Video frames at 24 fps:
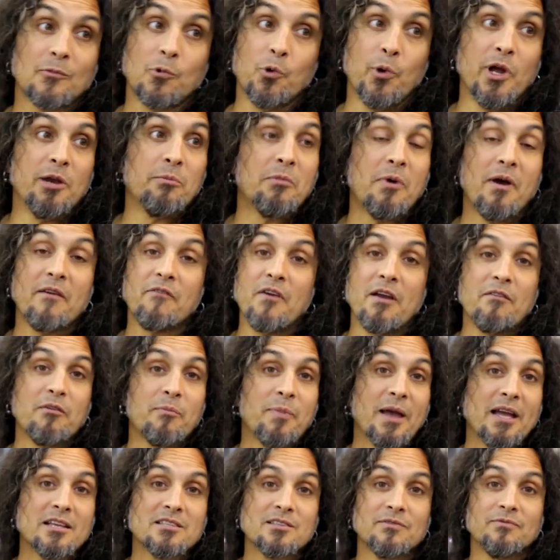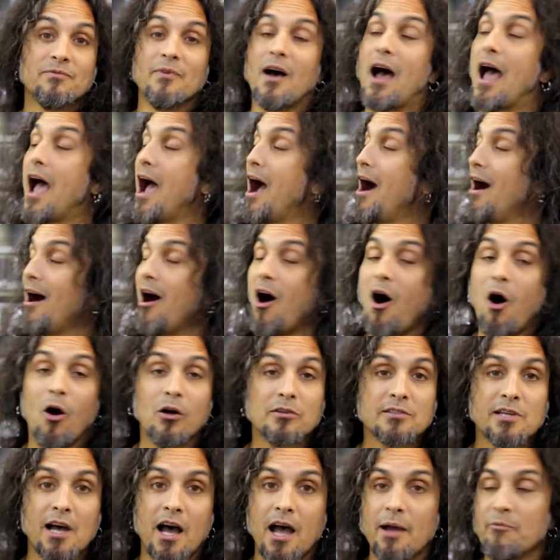Queen, my favorite bands of
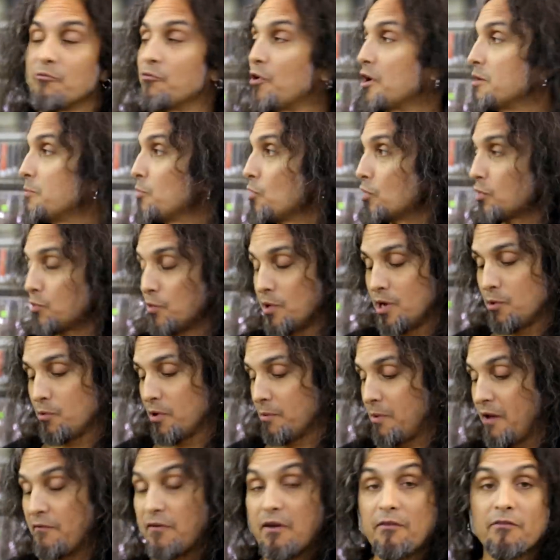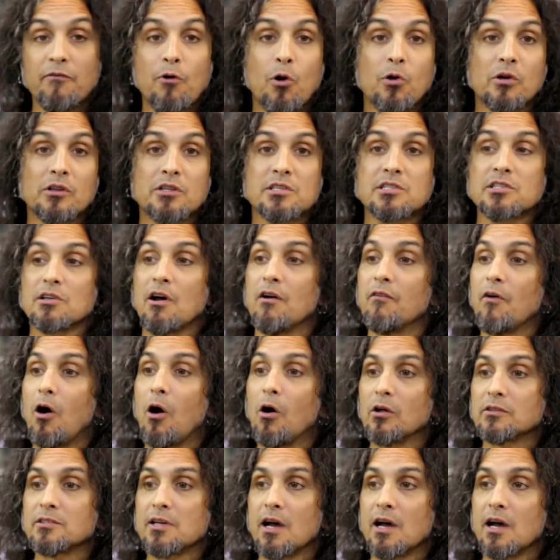all time. Freddie Mercury, one of my favorite vocalists of all